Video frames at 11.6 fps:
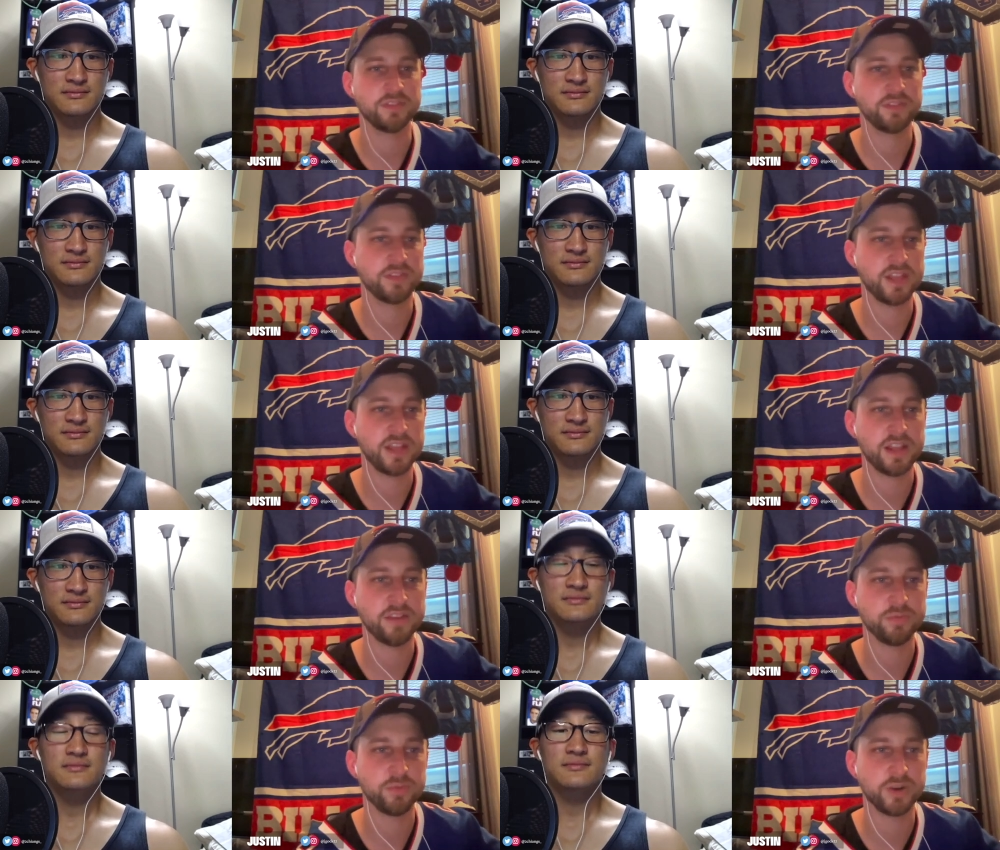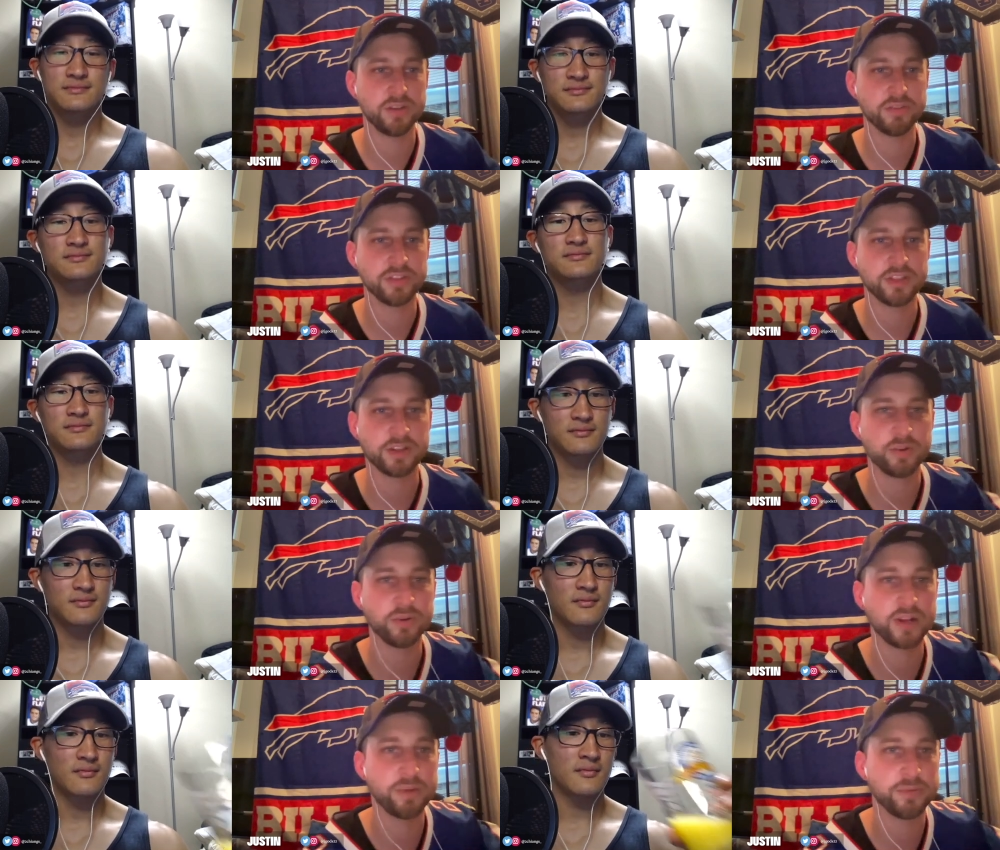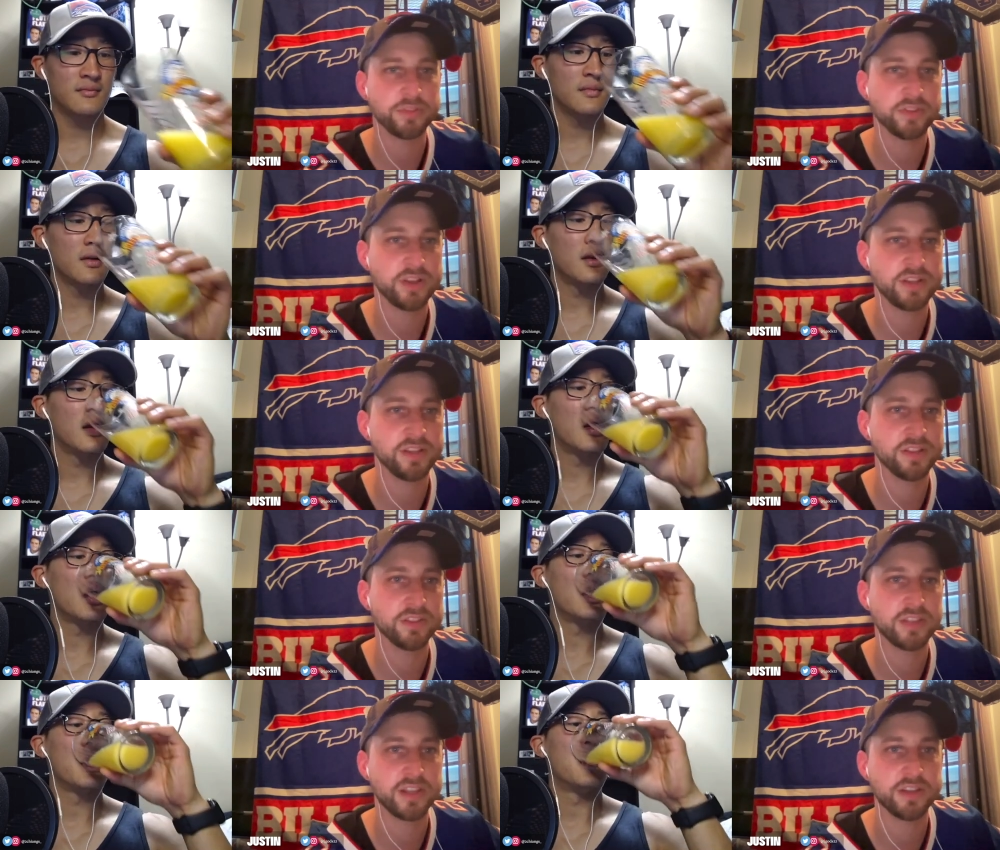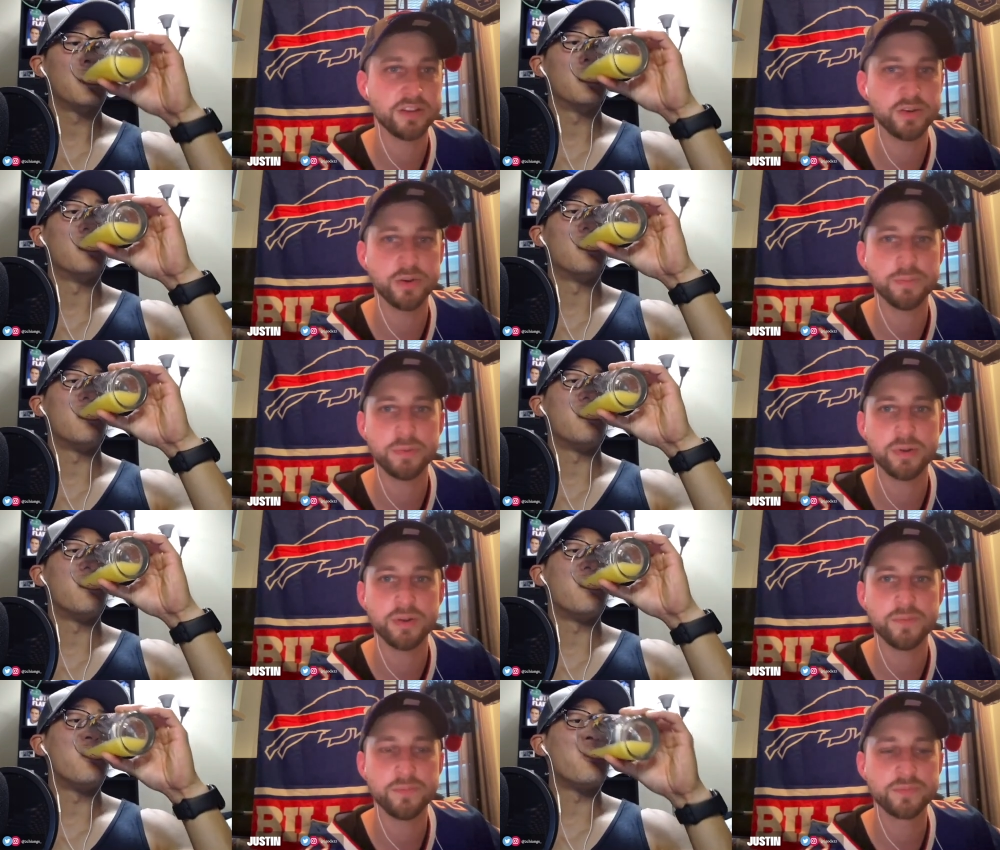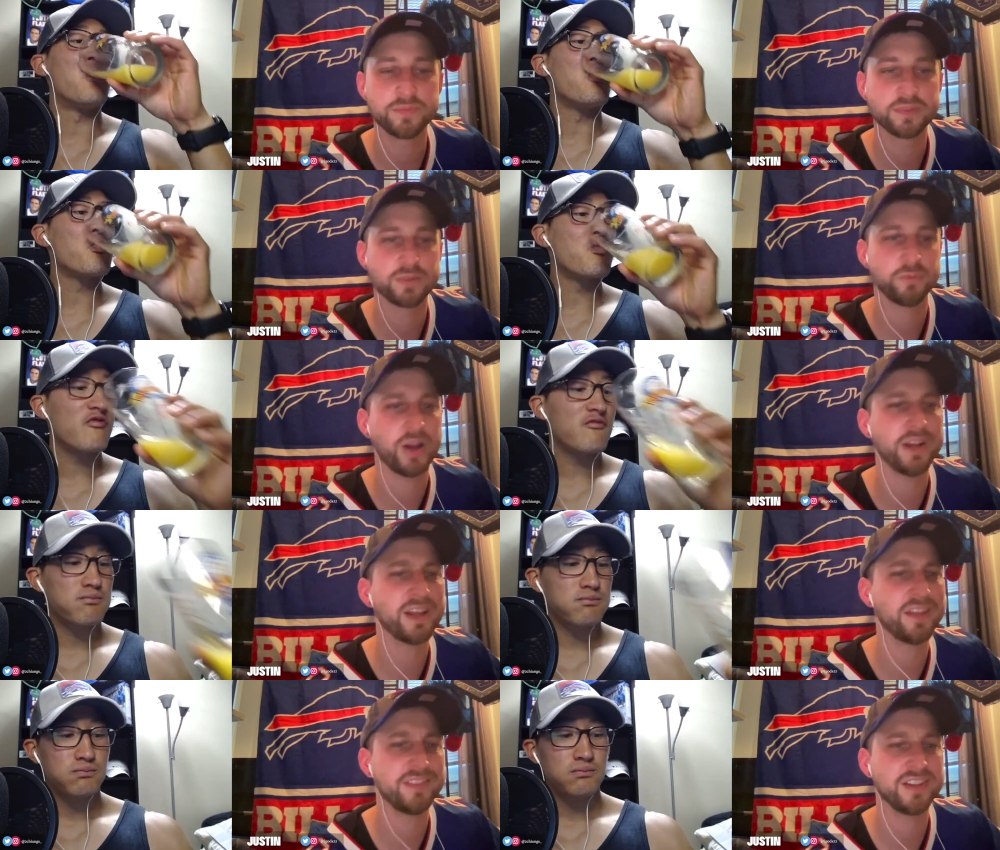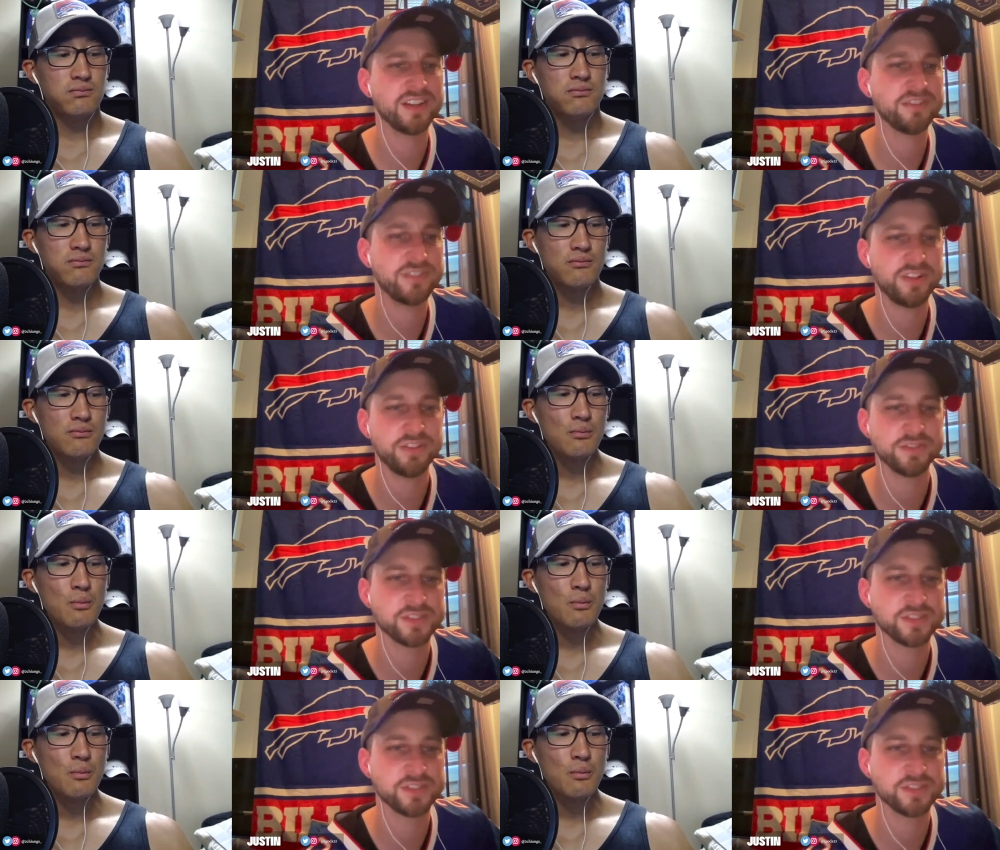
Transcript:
Speaker 1: they have whatever thing going on with Nike that they can do it, but why not in the NFL?